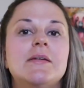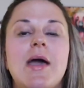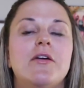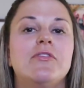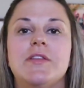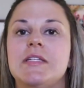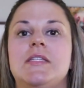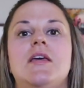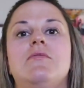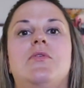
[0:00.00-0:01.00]
amount for this
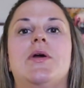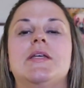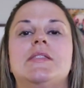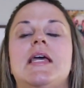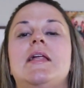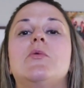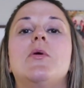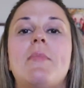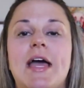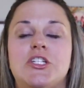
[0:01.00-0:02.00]
invoice, and it
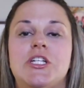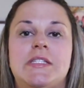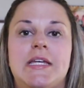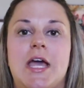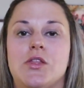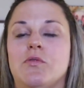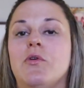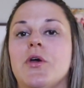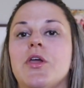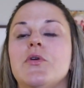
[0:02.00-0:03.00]
will match it together
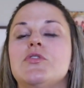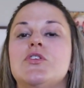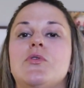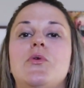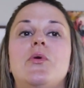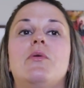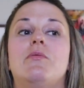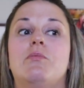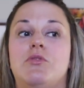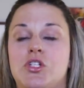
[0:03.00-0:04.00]
for you to
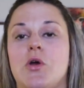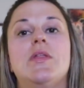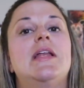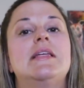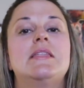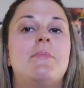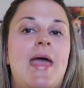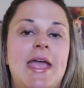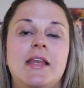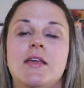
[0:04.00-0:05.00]
show that it is a
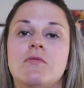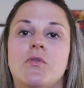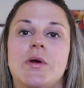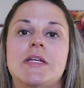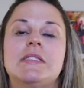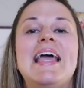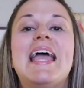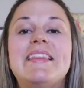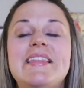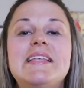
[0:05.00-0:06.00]
paid invoice.
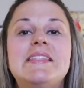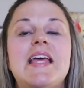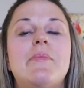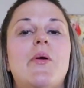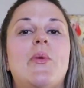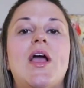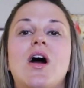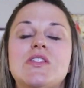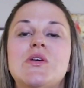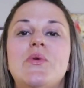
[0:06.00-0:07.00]
In this step, we
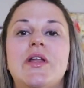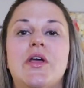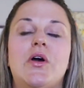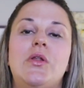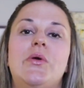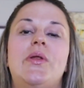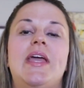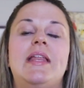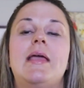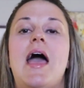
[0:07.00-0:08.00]
also want to include
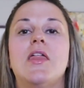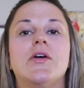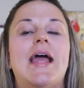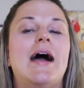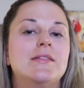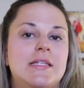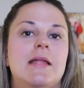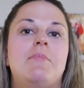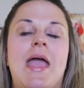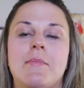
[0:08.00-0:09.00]
any other
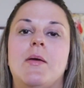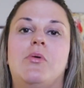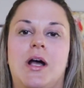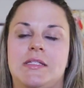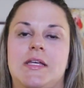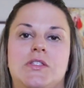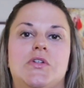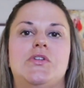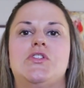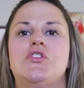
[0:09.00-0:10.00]
outside payment
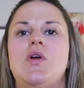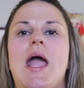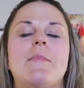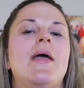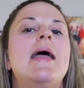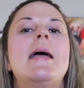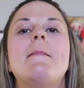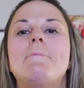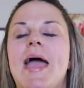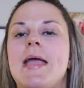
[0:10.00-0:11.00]
processors, Stripe,
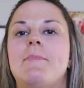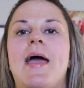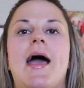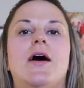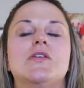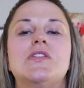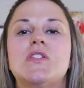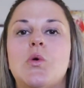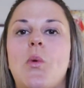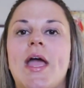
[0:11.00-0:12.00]
PayPal,
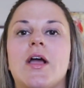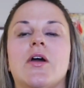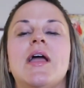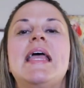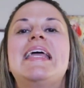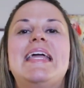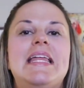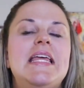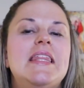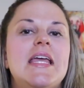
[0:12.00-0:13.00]
Square,
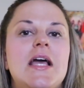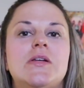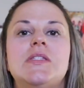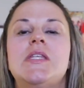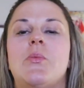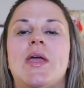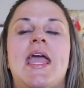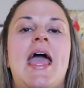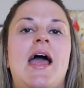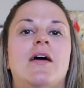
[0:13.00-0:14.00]
anything else that we
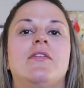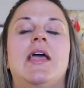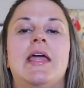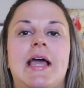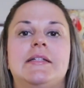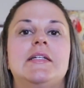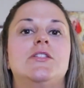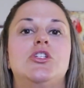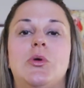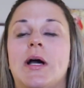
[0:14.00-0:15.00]
have
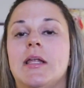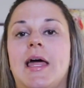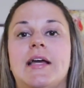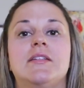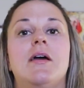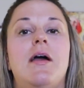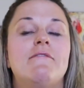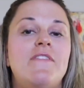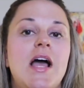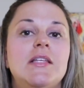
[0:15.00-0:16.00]
connected to collect
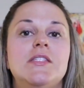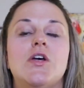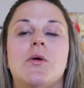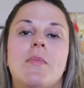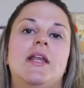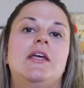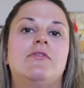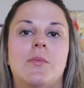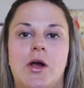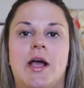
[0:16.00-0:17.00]
funds or money
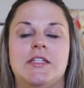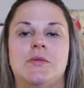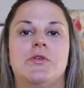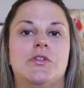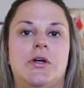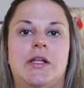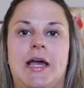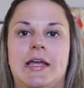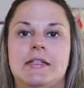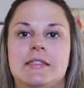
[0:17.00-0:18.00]
from our customers or
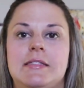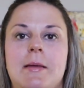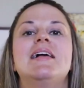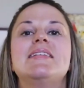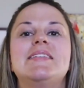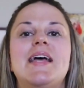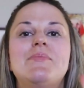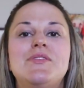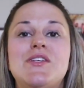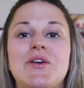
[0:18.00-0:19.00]
clients.
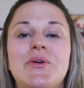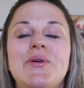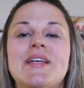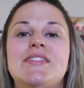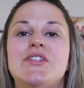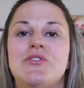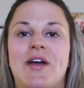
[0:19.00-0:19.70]
Step 2 is to